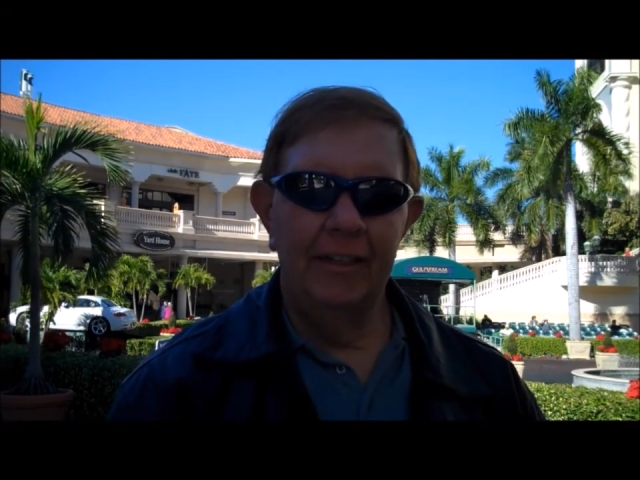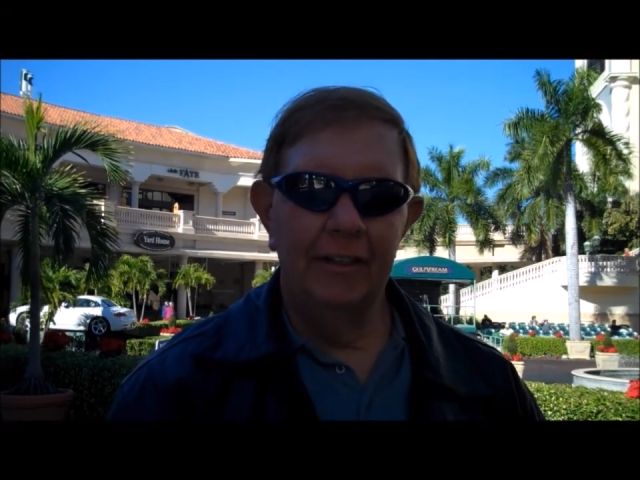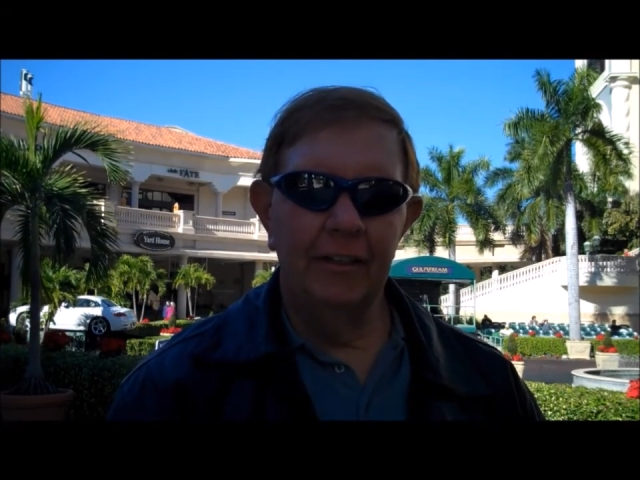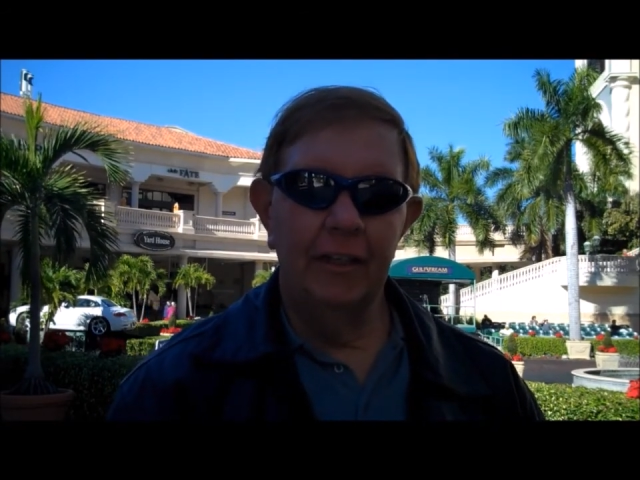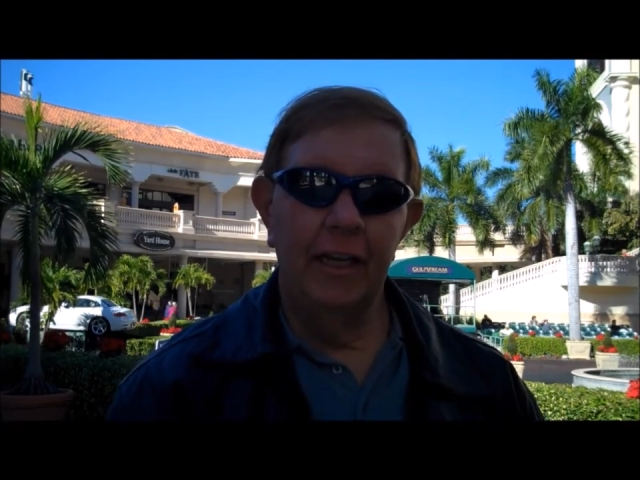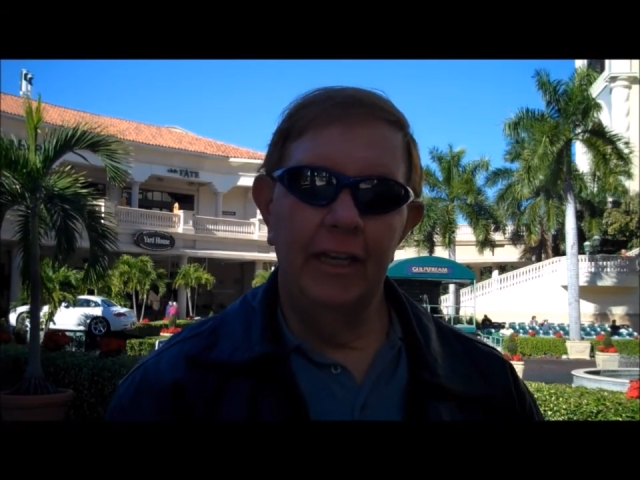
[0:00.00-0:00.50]

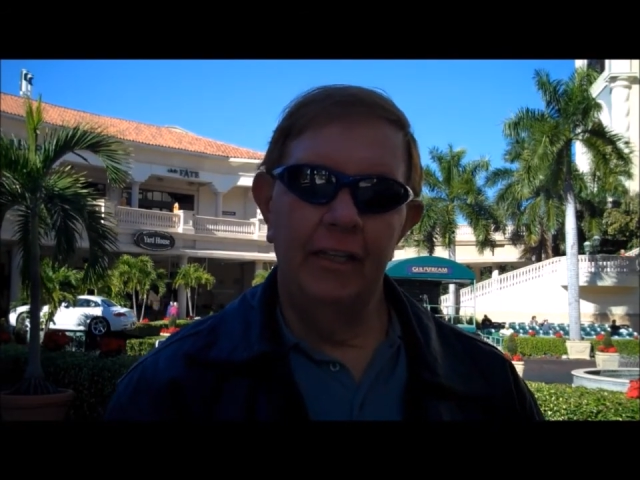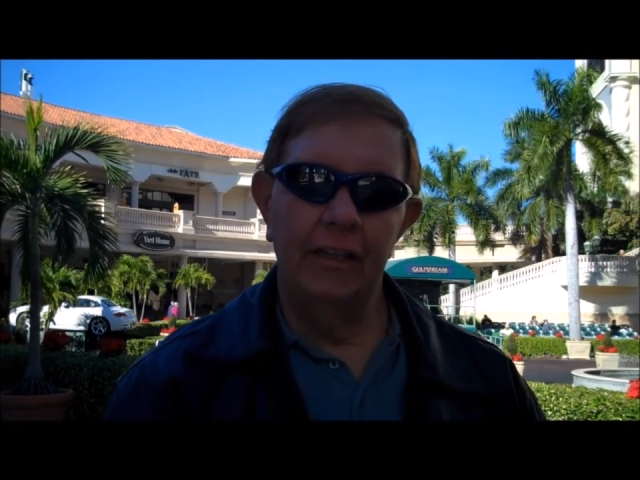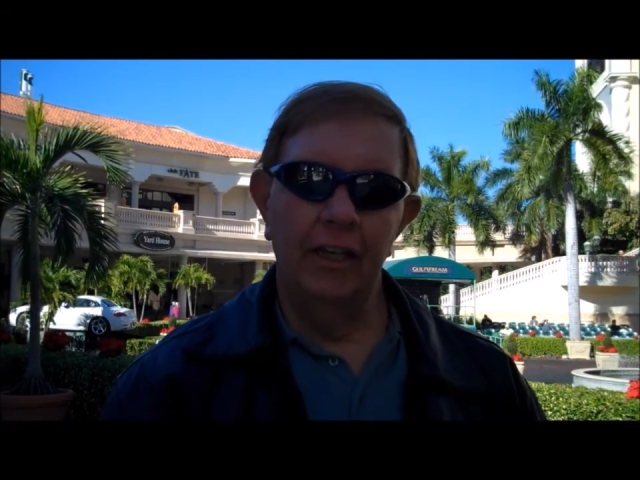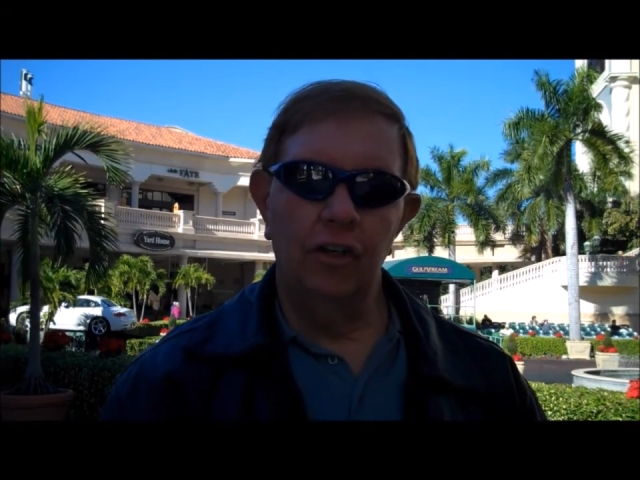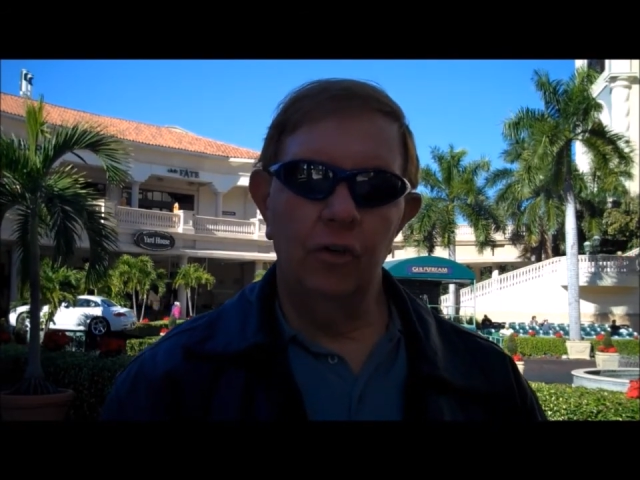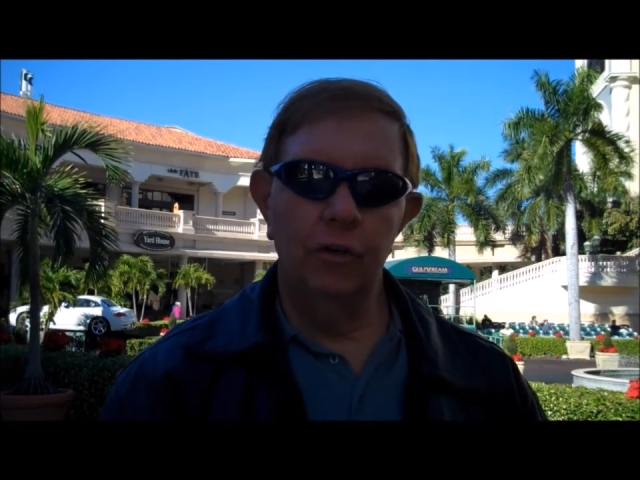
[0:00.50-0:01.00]
here in
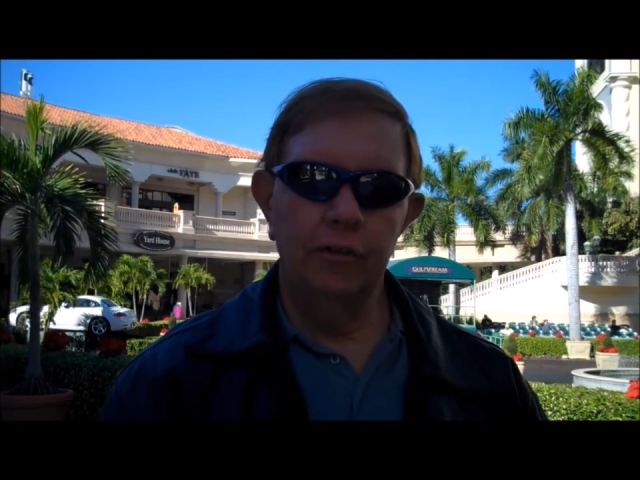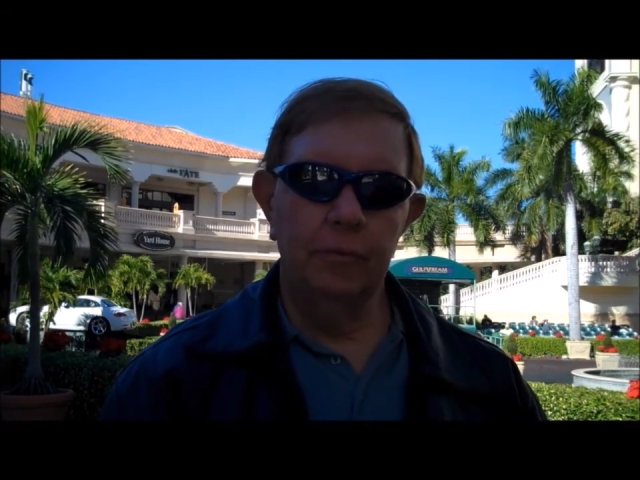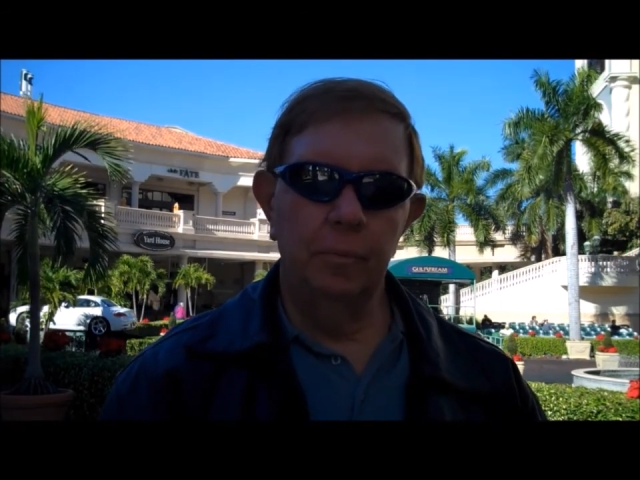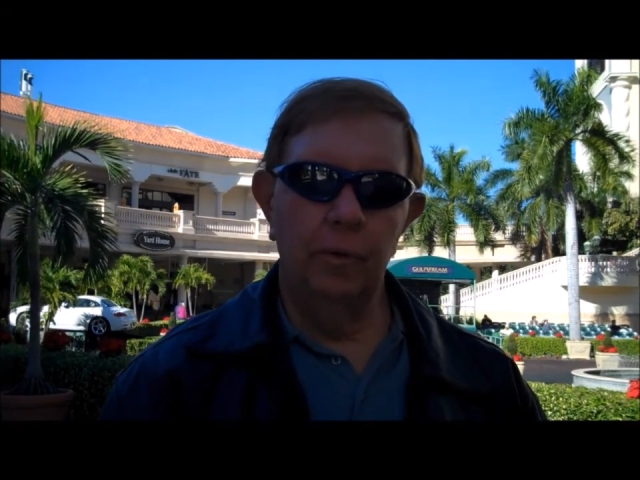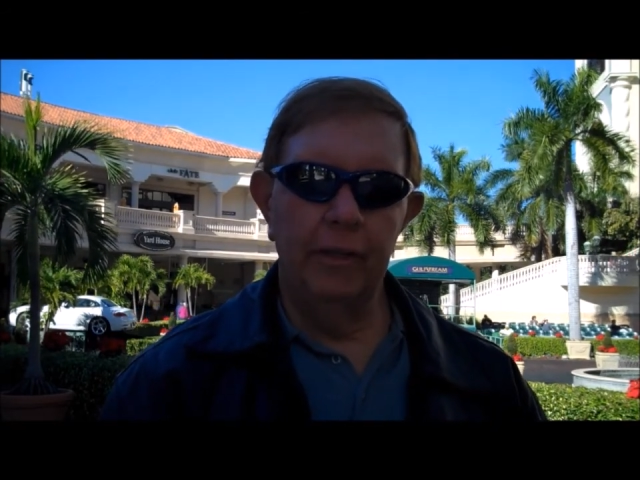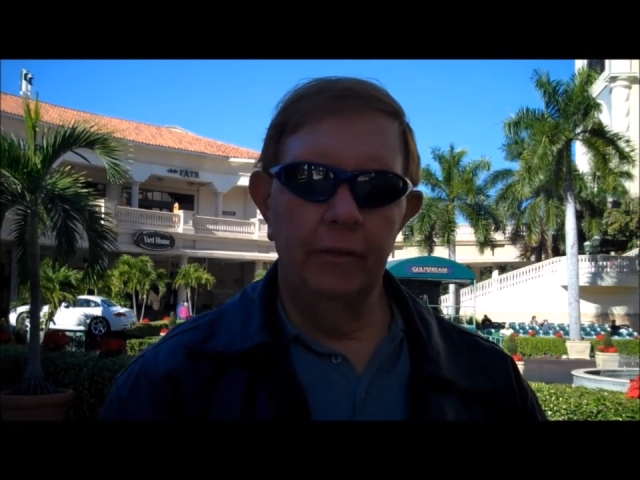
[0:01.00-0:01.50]
the
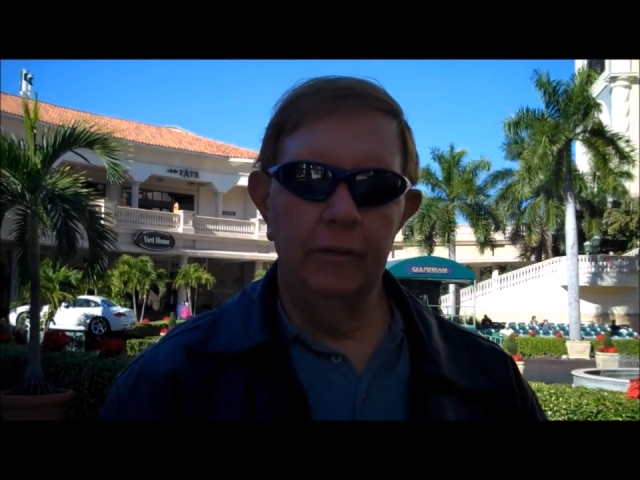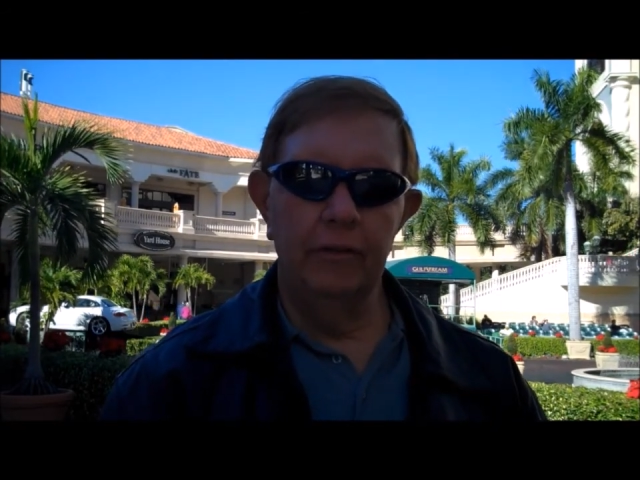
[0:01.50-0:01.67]
crisp weather.